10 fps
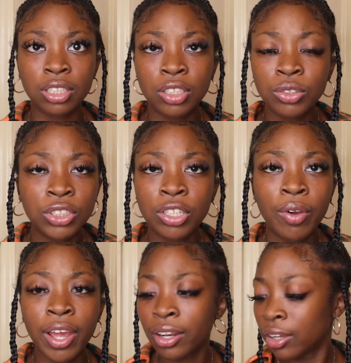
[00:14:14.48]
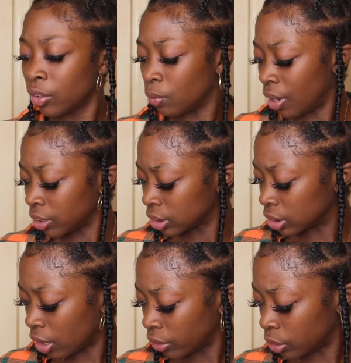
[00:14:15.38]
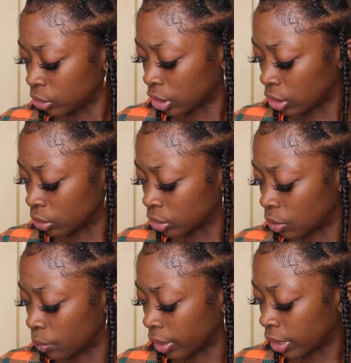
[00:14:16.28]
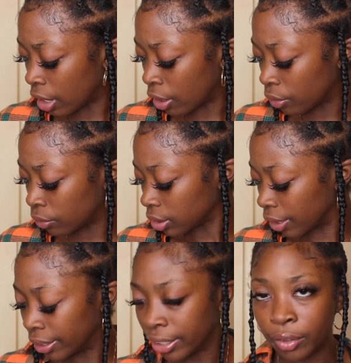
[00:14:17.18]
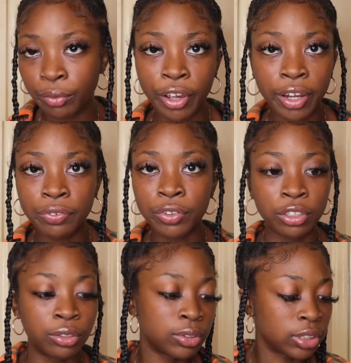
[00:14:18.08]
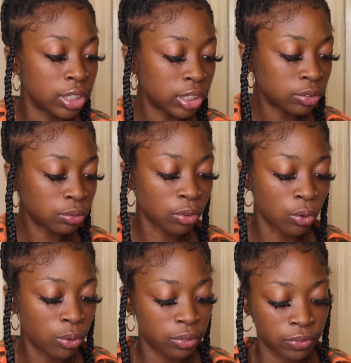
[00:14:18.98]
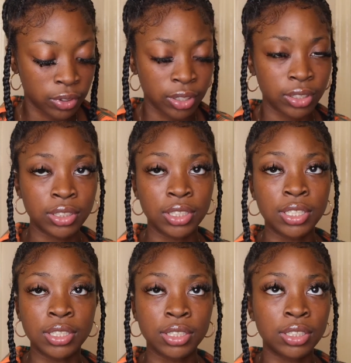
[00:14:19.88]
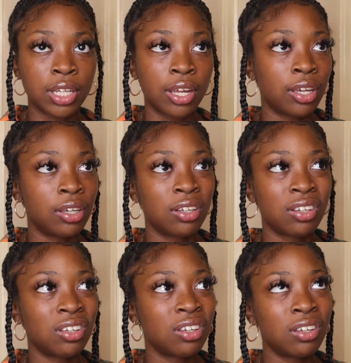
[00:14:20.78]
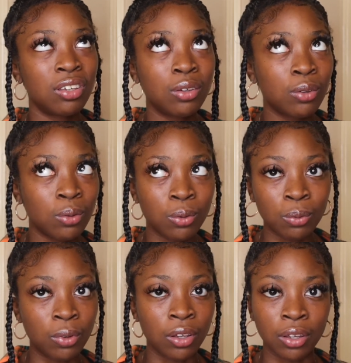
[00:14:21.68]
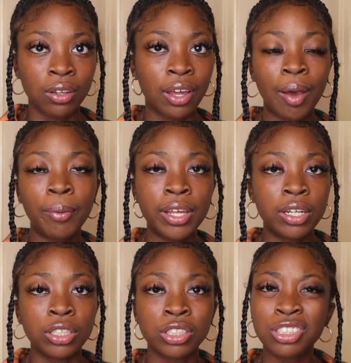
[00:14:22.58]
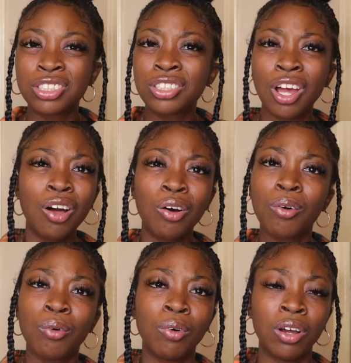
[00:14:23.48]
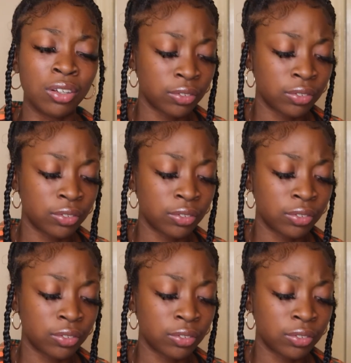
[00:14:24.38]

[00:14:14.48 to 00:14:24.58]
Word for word: don't have nothing to watch because all your shows done went off. They getting ready for new seasons, recording for other seasons. Like, ooh, I don't need a show.